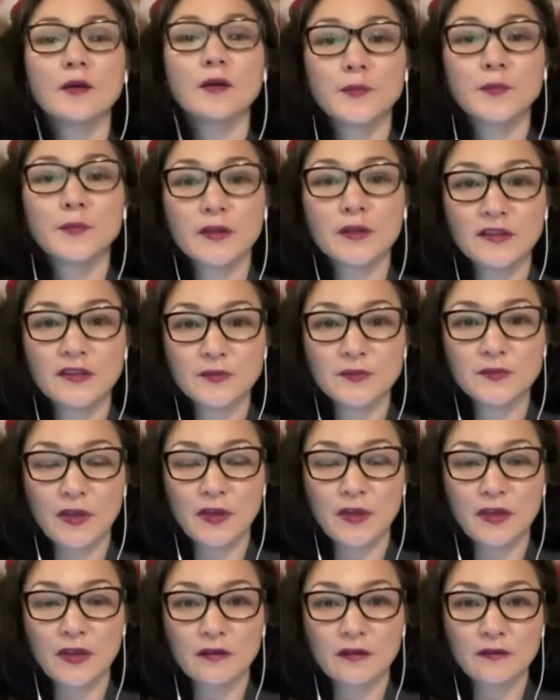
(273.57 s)
buildings
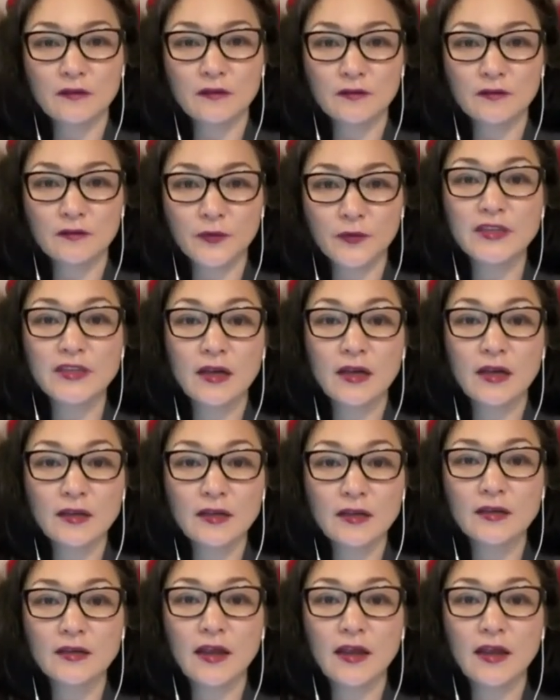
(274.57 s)
being redone,